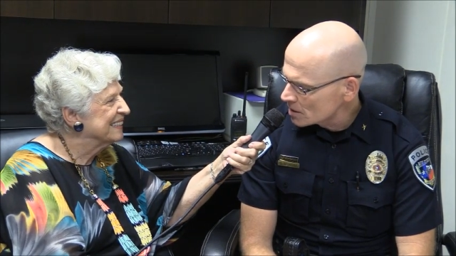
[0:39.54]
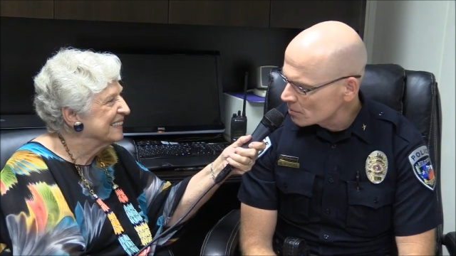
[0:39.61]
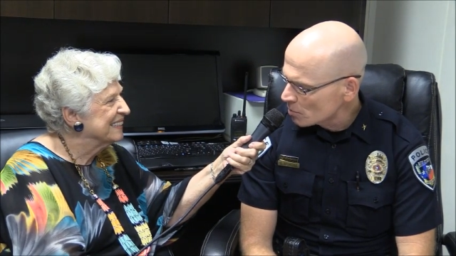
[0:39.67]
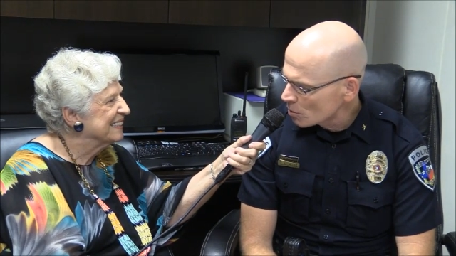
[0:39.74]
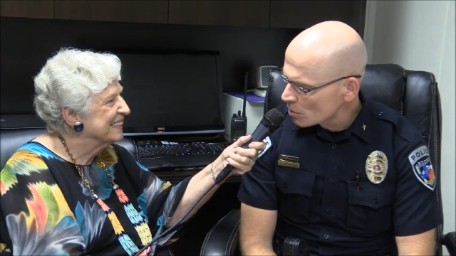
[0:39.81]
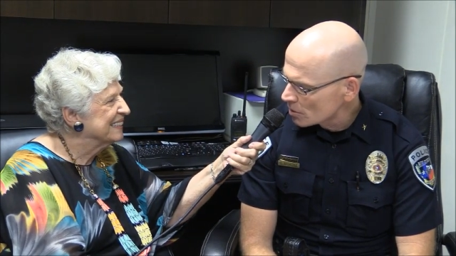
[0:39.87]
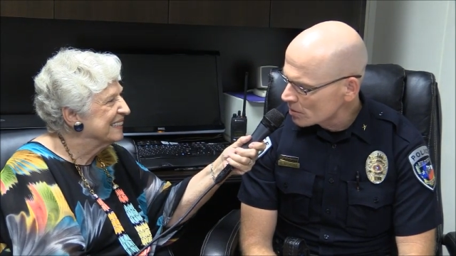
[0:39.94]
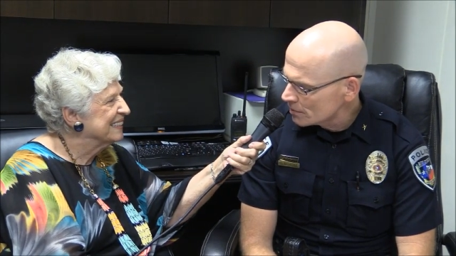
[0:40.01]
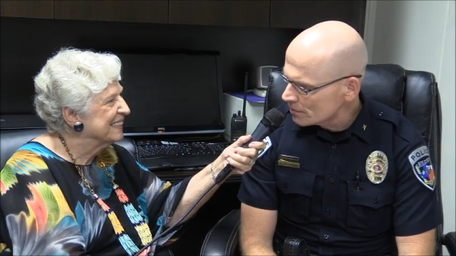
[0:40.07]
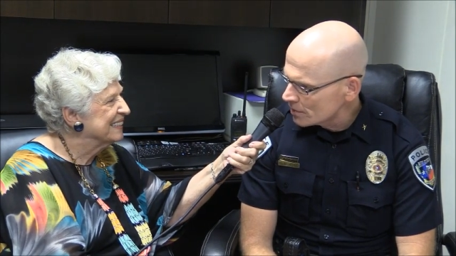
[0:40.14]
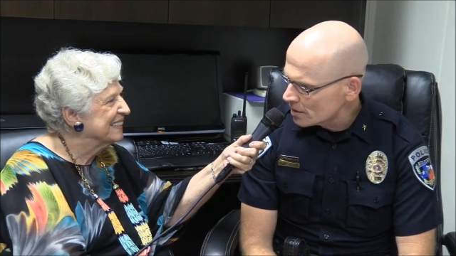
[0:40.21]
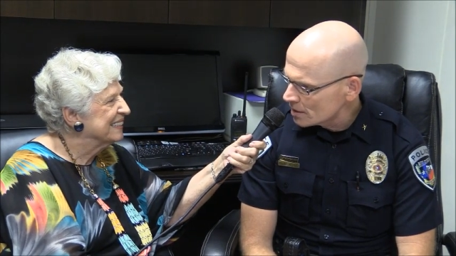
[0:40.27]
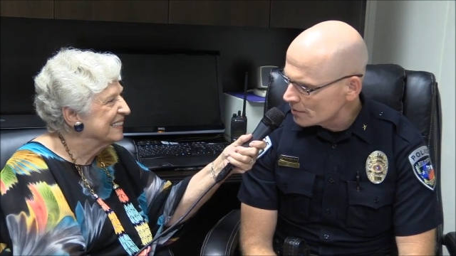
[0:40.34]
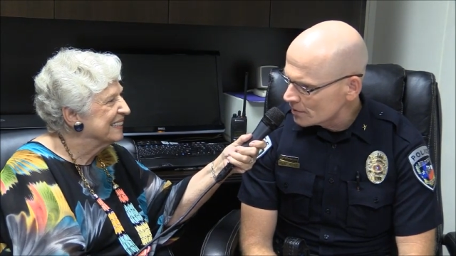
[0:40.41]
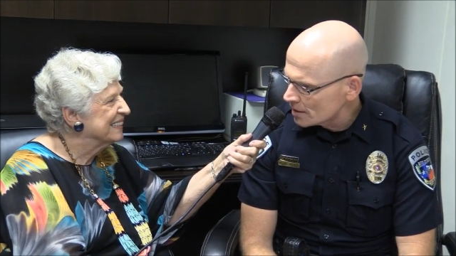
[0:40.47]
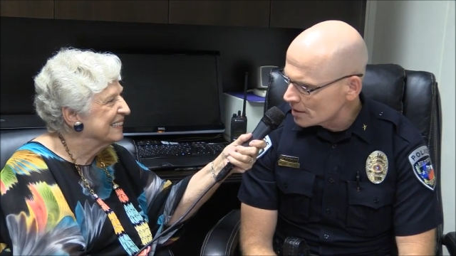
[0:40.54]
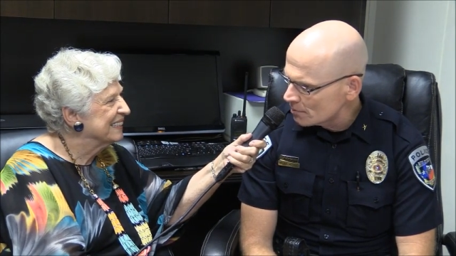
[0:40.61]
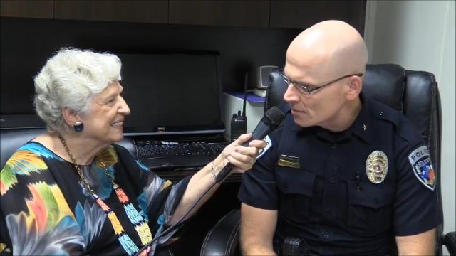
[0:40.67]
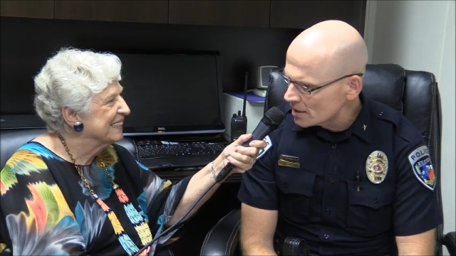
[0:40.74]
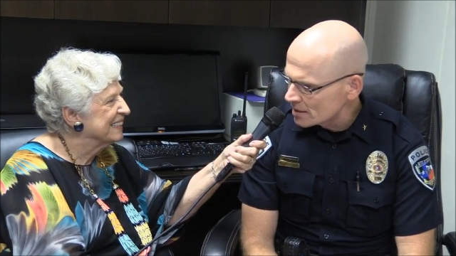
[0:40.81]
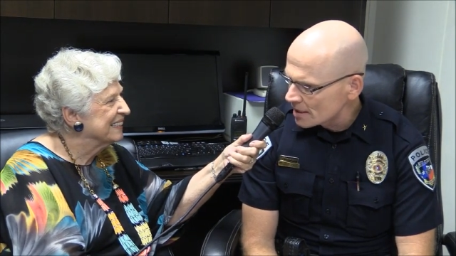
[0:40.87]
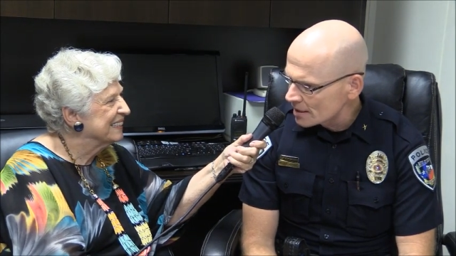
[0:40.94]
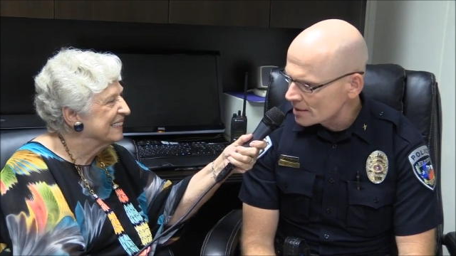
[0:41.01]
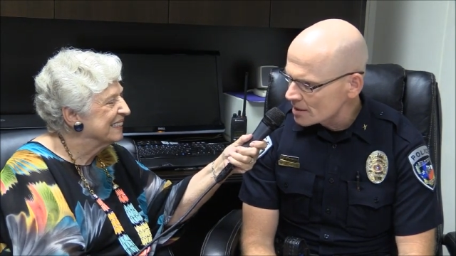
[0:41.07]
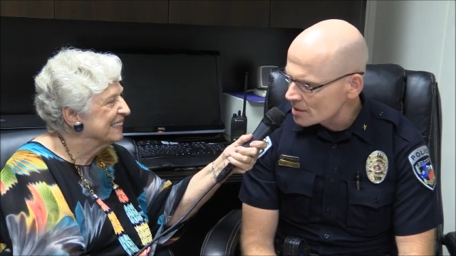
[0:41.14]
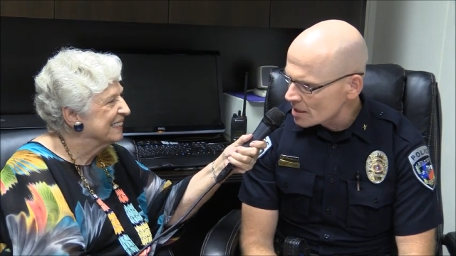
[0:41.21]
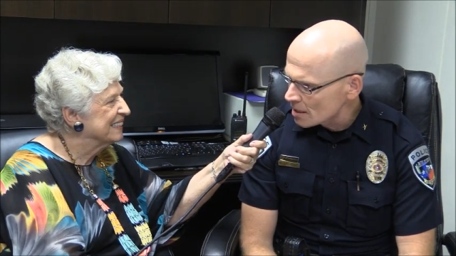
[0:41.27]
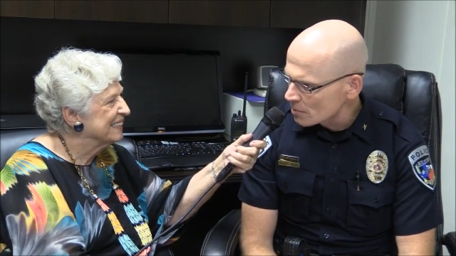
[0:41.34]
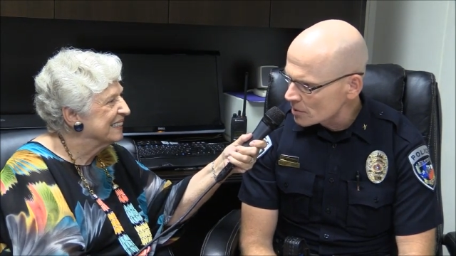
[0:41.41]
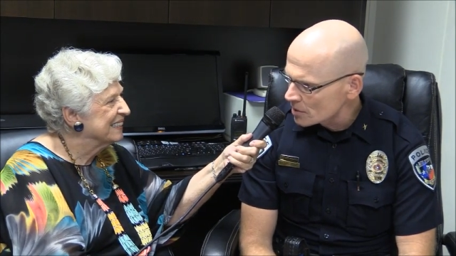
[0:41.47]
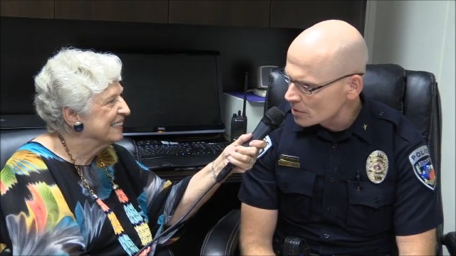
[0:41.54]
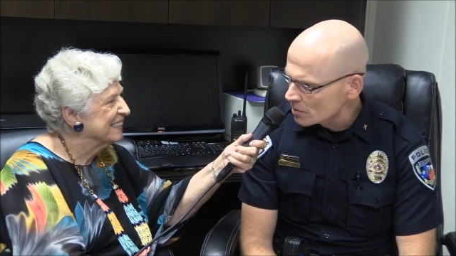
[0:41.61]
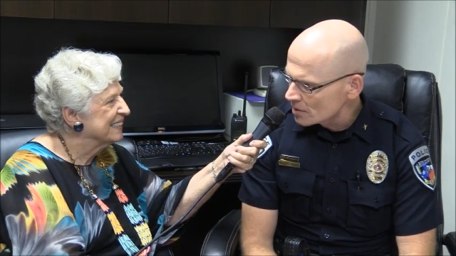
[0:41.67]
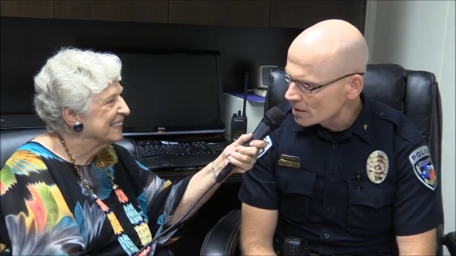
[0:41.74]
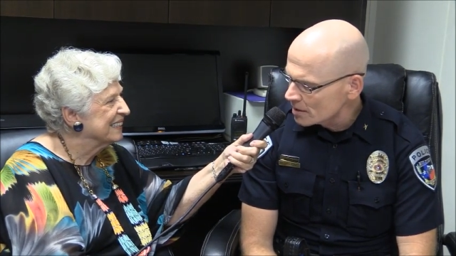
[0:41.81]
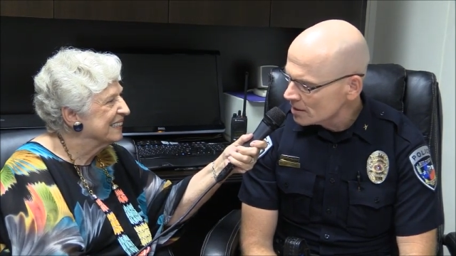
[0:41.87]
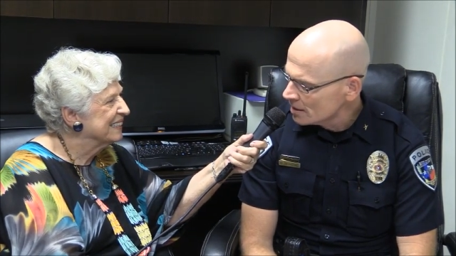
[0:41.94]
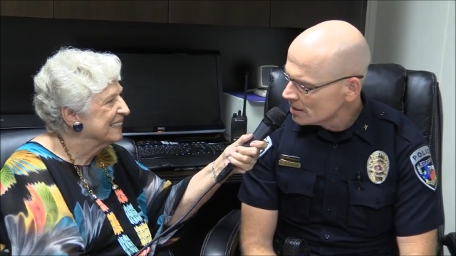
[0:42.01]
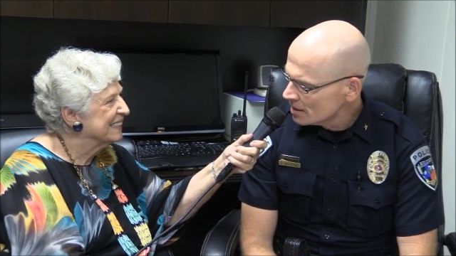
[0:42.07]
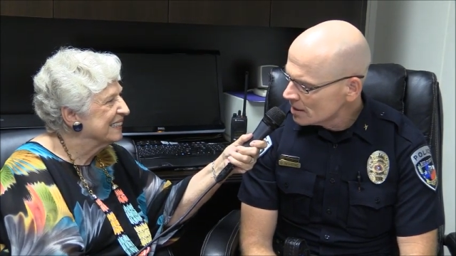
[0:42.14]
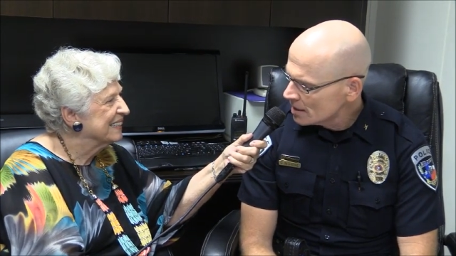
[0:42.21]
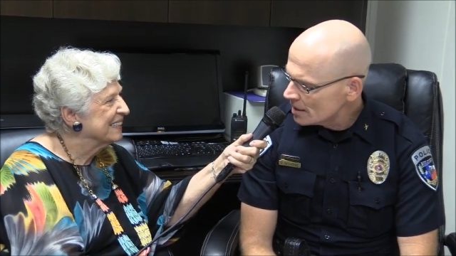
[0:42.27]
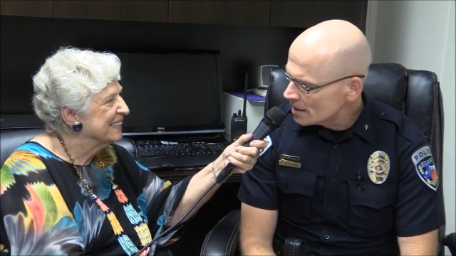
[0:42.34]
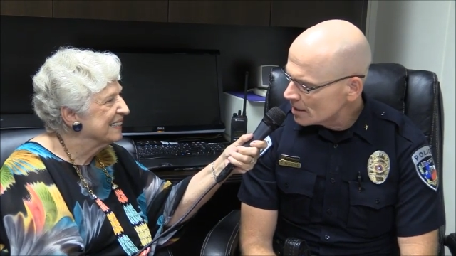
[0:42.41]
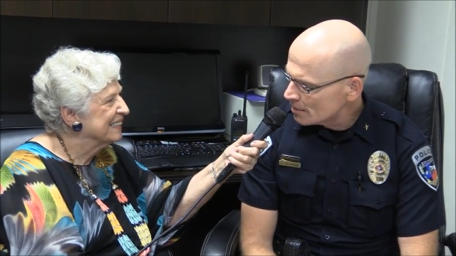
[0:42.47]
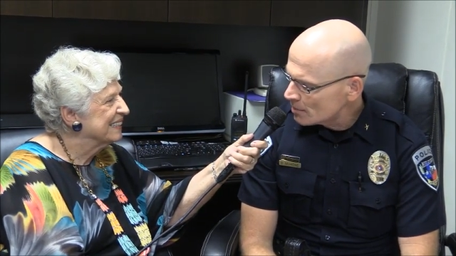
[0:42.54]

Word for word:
Speaker 1: supportive of uh, me taking this opportunity. Uh,